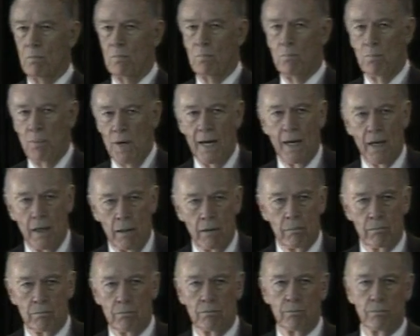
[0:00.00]

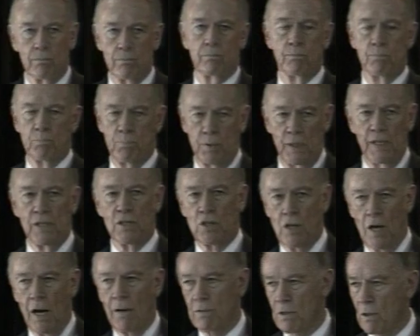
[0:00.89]
being police
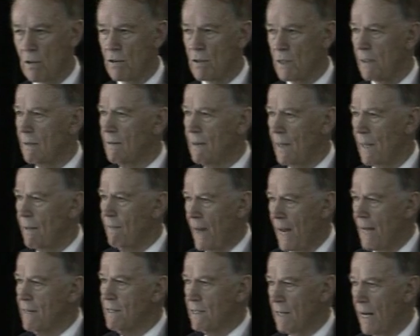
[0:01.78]
officers at
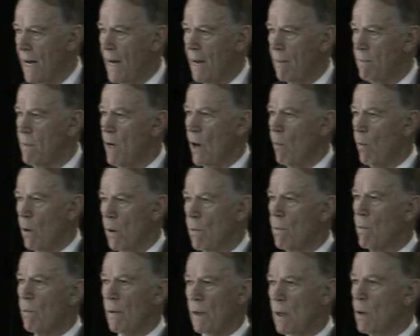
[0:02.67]
that time, we
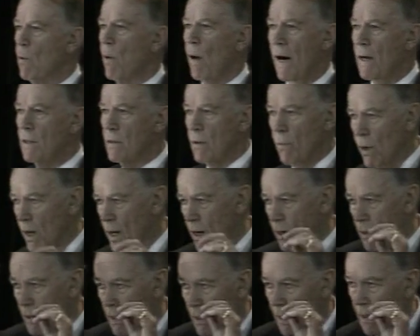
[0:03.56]
were required to
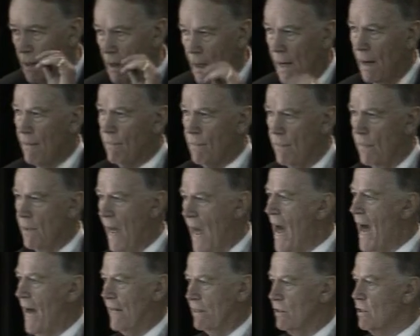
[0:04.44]
wear
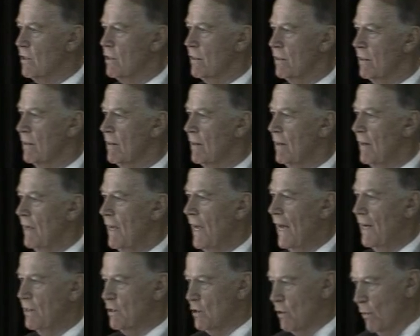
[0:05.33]
hats.
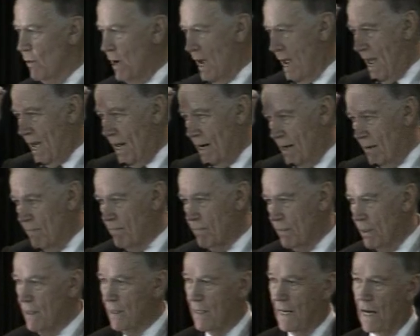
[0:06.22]
And so I had a
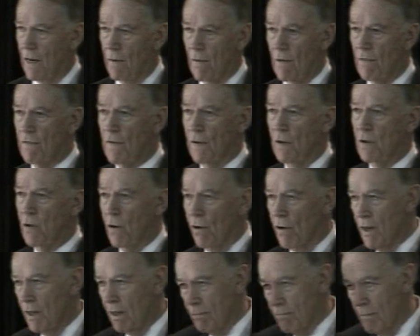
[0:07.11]
kind of a
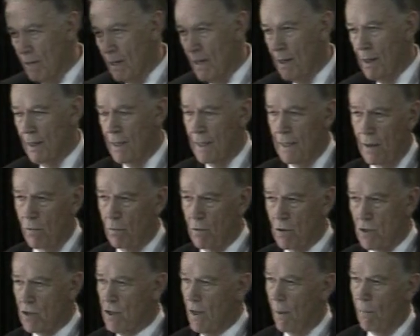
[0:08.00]
fedora. It
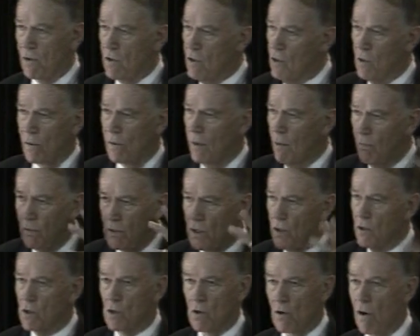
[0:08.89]
was summer, so it was
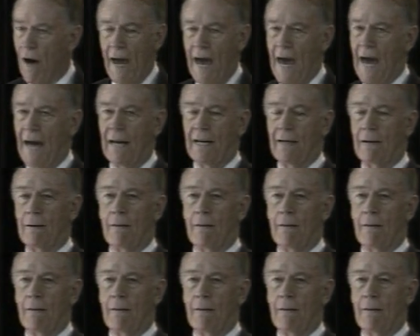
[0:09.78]
a straw hat.